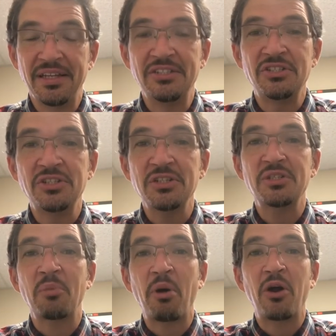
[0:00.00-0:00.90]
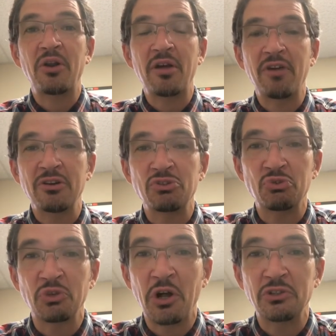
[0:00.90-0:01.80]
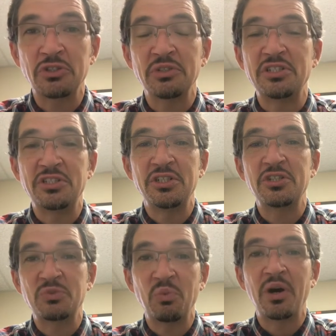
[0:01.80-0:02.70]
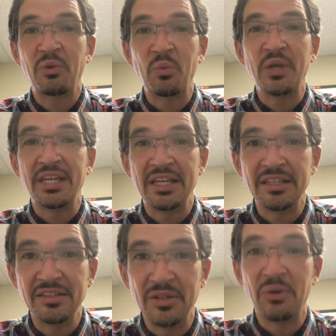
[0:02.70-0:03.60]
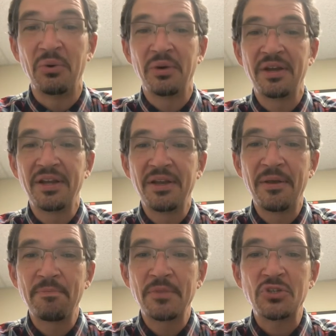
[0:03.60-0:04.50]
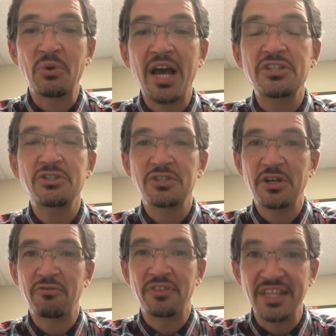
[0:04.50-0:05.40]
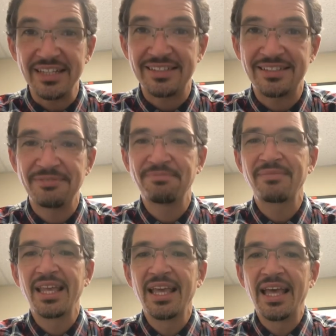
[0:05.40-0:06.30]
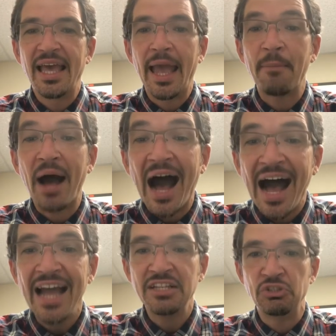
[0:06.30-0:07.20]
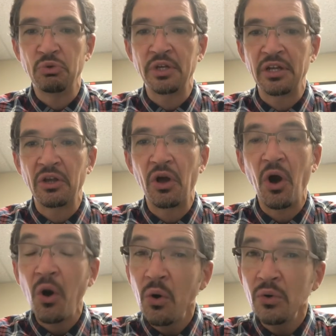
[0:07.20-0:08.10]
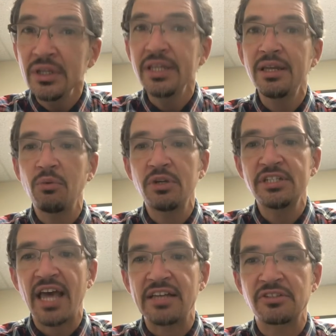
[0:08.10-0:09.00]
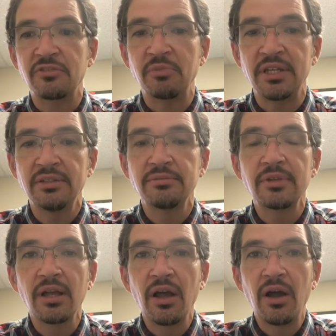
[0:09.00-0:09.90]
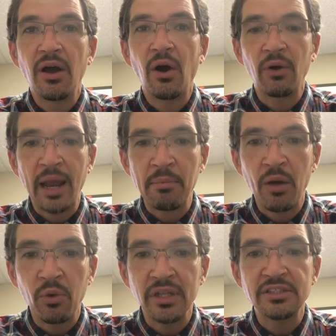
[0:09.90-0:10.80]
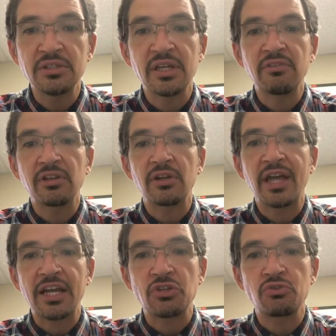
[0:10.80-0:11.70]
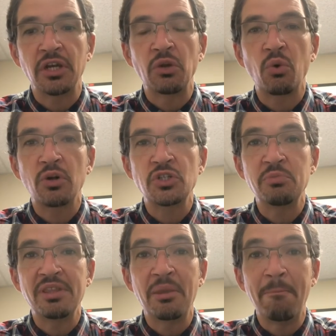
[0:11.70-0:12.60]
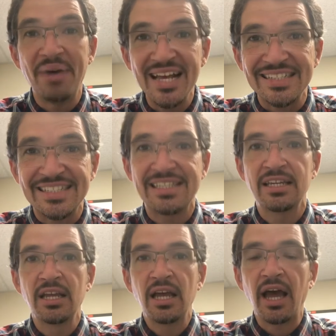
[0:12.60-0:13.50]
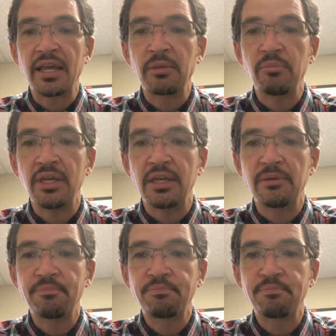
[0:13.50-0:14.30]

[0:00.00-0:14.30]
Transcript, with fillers: It's just a part of our school culture. It's just what we do. So ask yourself this Am I doing only what is asked of me? Or am I willing to give a little extra in order to be the best I can be?